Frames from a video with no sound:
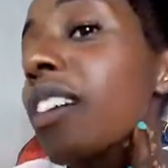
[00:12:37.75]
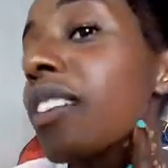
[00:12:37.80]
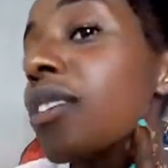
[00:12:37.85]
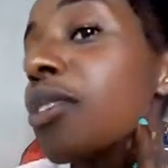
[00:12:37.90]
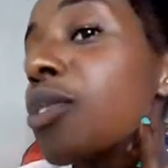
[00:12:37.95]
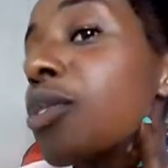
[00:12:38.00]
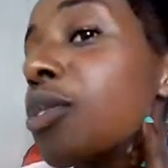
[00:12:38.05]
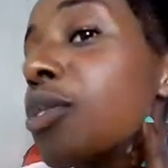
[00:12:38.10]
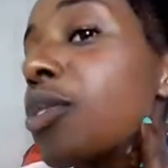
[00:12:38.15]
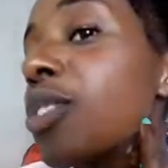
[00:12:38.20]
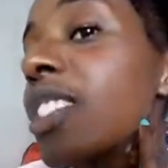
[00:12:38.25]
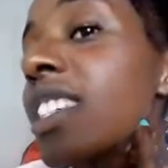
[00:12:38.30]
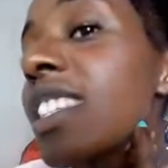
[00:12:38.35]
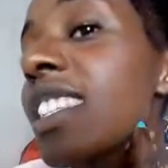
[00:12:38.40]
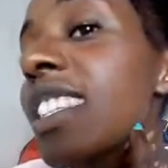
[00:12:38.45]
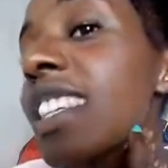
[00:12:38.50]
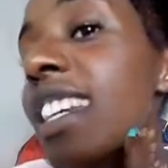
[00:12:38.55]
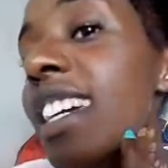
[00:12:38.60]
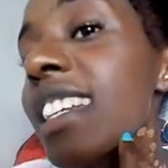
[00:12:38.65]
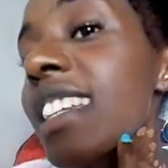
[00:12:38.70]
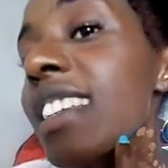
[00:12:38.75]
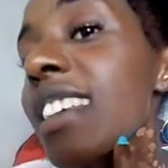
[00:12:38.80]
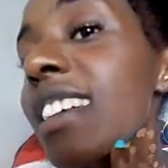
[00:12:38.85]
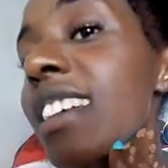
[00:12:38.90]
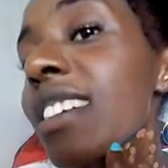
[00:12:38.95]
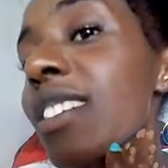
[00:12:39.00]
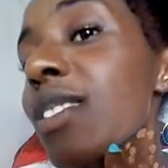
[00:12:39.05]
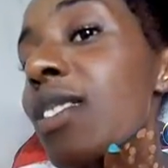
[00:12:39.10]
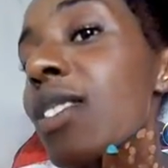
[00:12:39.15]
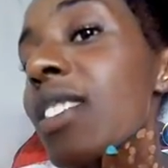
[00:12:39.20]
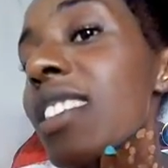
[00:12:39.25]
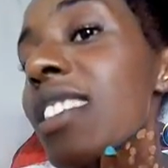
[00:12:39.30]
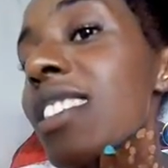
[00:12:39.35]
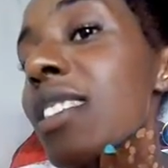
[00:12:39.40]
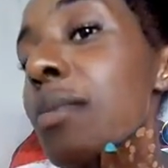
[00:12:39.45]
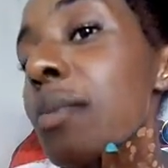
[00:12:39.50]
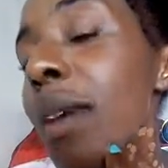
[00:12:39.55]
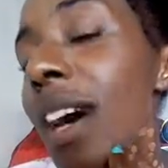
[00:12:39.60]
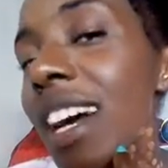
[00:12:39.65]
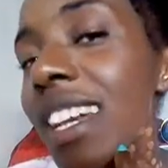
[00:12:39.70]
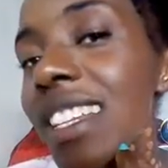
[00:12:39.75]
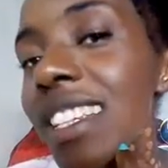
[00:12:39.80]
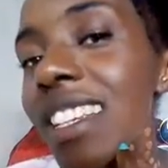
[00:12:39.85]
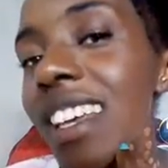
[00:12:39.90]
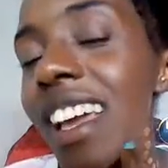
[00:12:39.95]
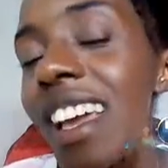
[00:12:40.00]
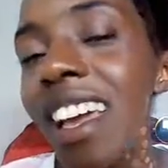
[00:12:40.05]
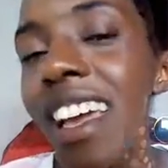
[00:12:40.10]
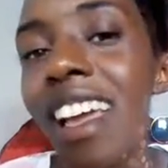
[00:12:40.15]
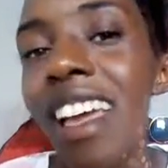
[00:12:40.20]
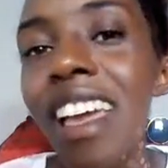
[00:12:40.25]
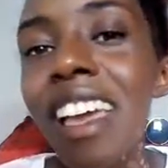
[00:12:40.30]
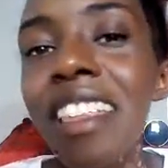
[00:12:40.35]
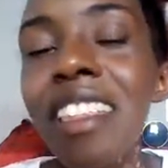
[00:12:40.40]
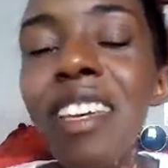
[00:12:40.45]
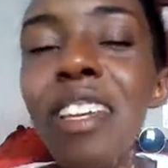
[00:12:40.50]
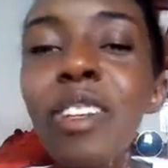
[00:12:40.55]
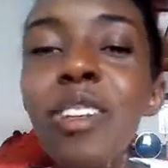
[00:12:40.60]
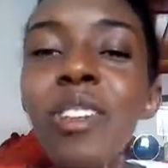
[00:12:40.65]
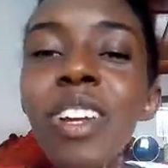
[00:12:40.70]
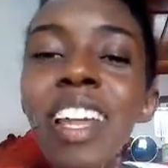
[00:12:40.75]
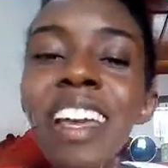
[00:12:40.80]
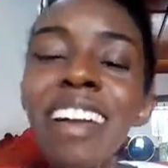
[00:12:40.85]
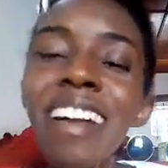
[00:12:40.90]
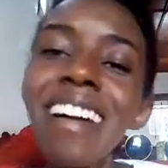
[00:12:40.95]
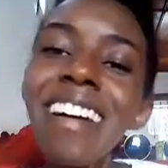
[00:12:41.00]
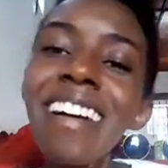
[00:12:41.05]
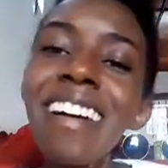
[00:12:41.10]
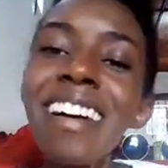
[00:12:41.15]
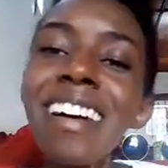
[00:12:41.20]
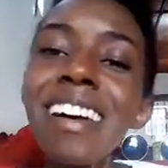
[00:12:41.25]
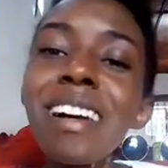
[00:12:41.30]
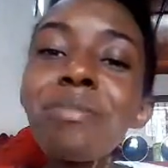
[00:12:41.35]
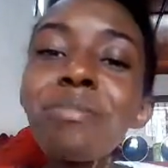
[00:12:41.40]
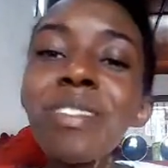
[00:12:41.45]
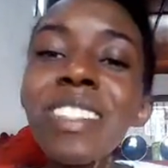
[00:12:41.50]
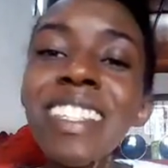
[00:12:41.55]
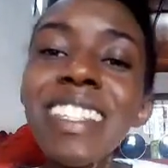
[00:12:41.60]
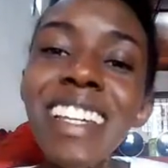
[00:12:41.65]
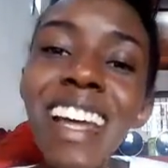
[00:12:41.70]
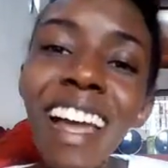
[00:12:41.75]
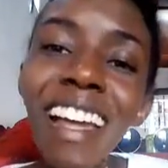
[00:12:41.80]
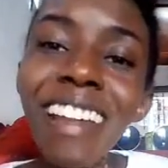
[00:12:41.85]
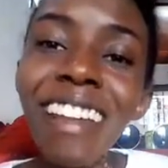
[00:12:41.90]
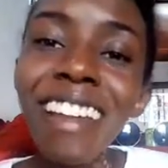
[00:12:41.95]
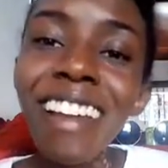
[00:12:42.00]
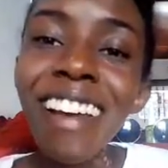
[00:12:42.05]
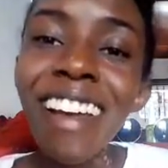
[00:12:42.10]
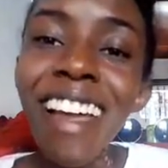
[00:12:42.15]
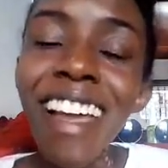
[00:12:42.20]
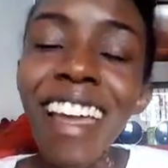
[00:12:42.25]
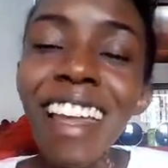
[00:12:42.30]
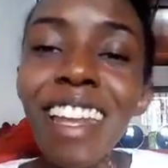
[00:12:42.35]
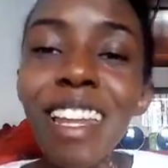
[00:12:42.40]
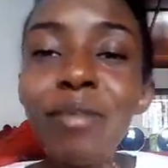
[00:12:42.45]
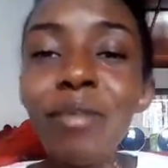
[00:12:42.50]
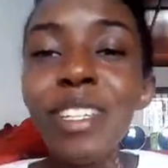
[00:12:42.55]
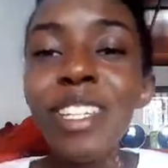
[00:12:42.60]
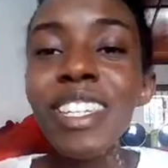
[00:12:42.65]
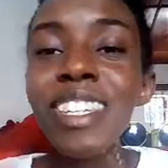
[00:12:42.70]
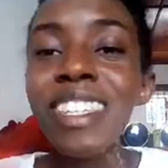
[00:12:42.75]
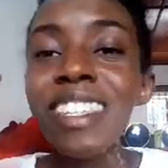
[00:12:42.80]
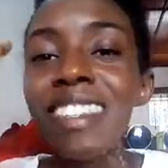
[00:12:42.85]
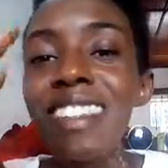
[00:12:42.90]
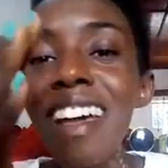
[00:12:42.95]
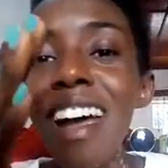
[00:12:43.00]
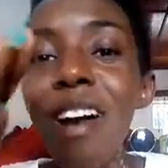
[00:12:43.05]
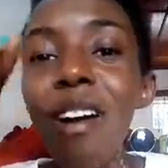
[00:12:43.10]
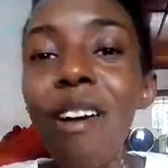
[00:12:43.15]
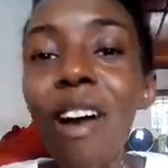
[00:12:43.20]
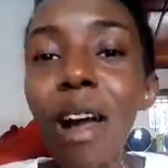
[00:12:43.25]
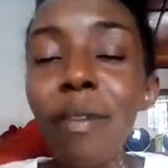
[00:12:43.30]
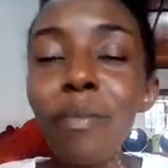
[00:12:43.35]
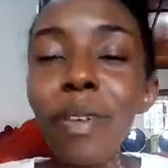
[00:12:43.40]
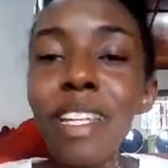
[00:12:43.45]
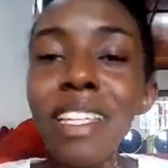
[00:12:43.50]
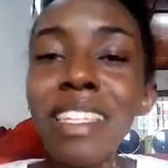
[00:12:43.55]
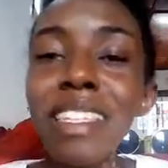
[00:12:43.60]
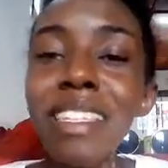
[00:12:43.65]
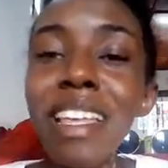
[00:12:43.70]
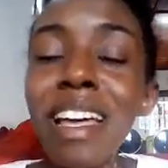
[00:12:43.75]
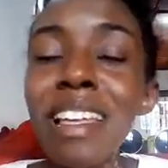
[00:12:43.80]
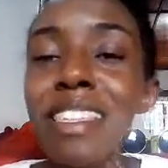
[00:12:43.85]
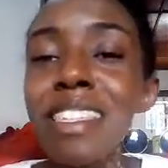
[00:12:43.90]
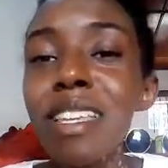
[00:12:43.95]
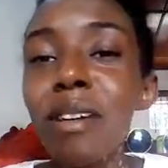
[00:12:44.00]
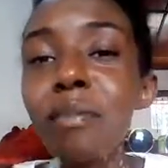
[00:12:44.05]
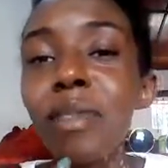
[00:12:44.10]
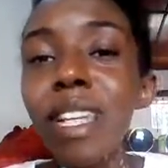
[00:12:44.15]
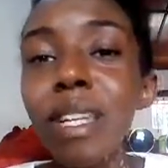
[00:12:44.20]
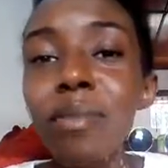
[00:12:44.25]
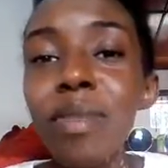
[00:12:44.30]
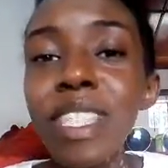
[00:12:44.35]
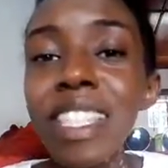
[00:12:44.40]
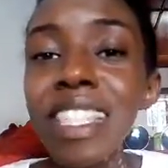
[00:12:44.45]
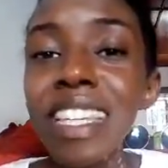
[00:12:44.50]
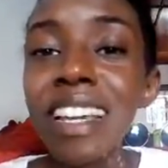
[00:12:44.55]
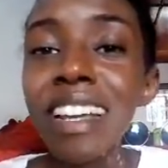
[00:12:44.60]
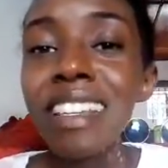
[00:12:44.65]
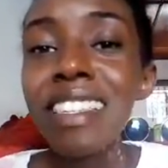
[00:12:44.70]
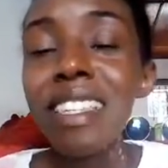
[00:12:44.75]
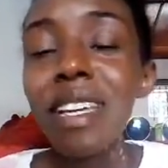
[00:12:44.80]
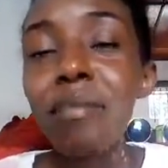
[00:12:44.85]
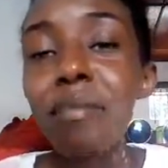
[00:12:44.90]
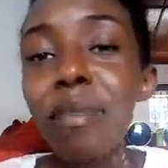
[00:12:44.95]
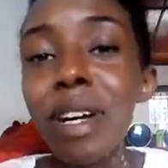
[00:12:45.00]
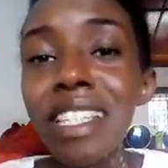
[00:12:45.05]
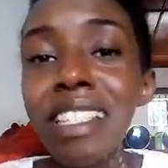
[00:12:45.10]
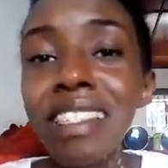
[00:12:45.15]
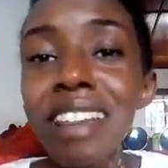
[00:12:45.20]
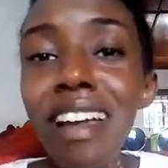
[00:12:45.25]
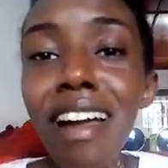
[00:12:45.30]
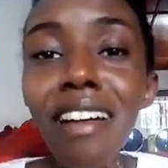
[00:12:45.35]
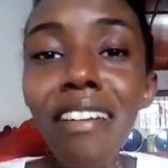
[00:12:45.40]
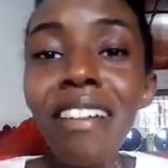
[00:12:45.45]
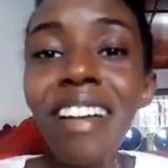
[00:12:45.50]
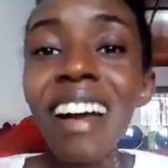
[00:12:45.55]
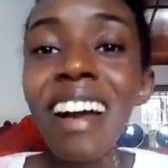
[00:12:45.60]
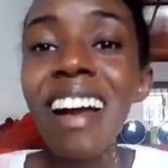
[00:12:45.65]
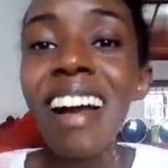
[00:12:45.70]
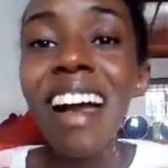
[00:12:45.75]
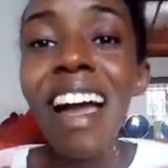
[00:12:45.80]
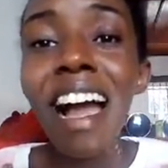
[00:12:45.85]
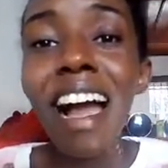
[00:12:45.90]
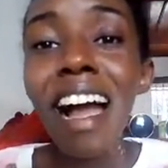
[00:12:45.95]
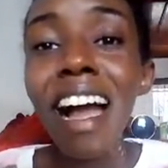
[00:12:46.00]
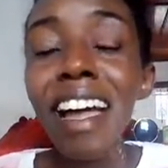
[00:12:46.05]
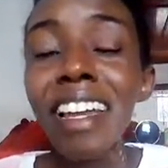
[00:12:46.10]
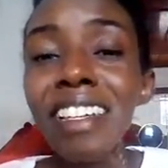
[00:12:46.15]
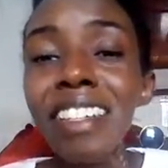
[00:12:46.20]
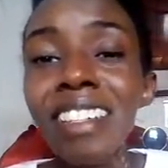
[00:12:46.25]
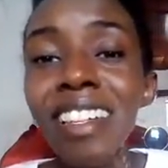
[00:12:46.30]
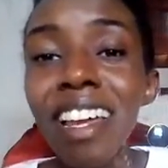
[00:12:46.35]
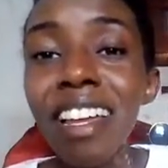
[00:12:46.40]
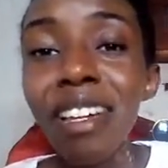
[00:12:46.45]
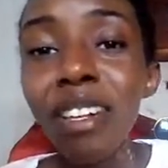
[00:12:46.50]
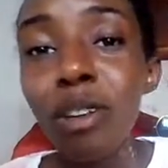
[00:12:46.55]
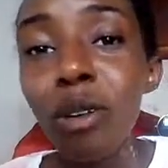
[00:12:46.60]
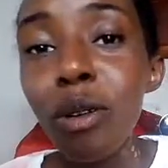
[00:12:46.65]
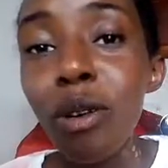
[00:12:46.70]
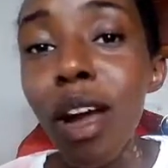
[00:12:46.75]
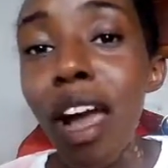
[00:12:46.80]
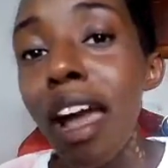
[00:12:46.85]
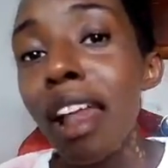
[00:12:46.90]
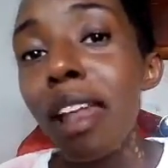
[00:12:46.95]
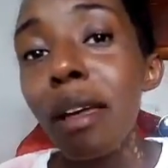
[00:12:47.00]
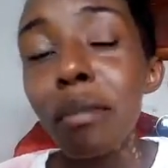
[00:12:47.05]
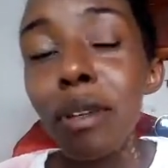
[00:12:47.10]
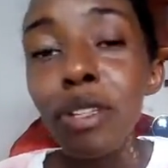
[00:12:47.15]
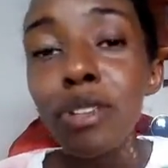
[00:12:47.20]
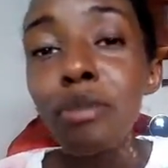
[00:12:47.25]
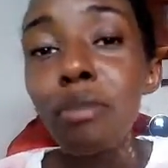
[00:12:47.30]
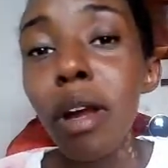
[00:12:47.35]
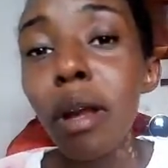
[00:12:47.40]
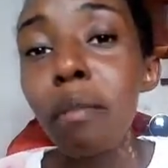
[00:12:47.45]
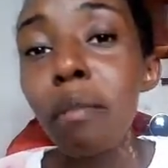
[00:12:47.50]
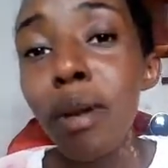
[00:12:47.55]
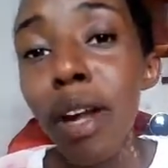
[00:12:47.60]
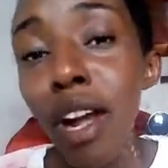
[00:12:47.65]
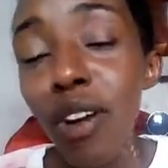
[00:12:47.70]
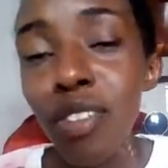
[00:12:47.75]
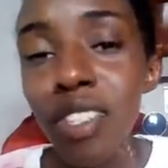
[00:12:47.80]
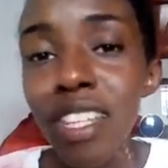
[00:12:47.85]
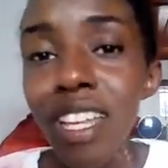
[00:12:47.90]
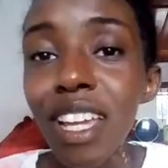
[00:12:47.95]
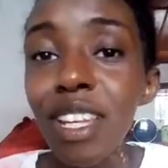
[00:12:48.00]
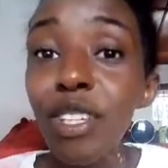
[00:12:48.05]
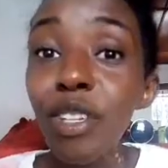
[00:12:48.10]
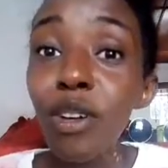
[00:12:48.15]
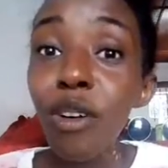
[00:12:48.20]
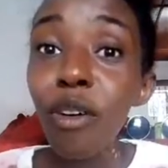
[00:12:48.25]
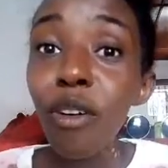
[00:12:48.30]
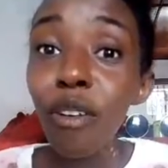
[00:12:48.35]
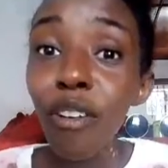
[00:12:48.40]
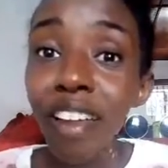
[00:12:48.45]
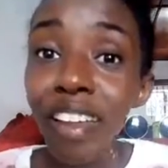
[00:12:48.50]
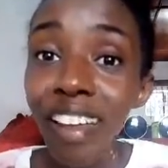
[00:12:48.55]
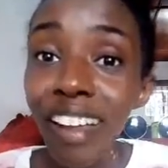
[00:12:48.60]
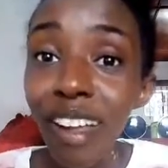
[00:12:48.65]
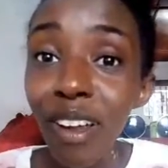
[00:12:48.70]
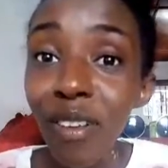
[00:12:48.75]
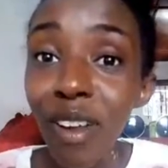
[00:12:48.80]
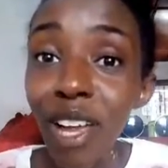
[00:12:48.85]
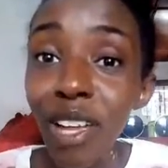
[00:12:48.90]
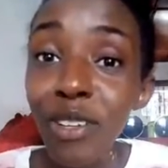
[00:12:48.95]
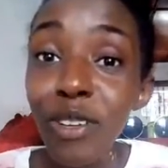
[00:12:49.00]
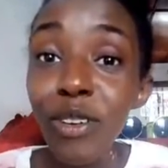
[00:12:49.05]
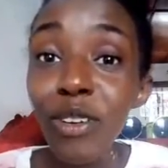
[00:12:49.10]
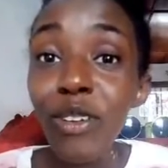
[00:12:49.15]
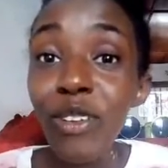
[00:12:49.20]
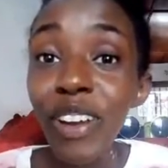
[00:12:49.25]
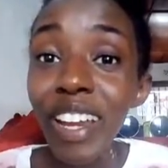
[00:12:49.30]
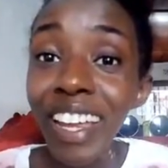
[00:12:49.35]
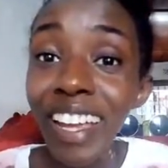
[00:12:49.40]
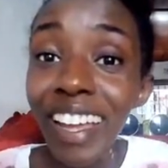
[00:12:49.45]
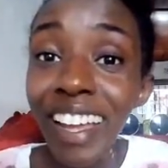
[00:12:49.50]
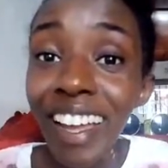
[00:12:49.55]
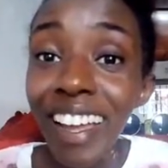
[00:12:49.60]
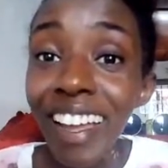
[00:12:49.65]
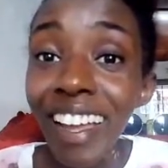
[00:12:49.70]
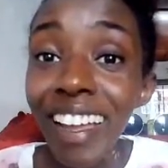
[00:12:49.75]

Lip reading: You just get to this part, and then you're like, I'm done. Let me just now apply some lipstick, some mascara, eyeshadow, let me do my brows. And you're going, where are you going?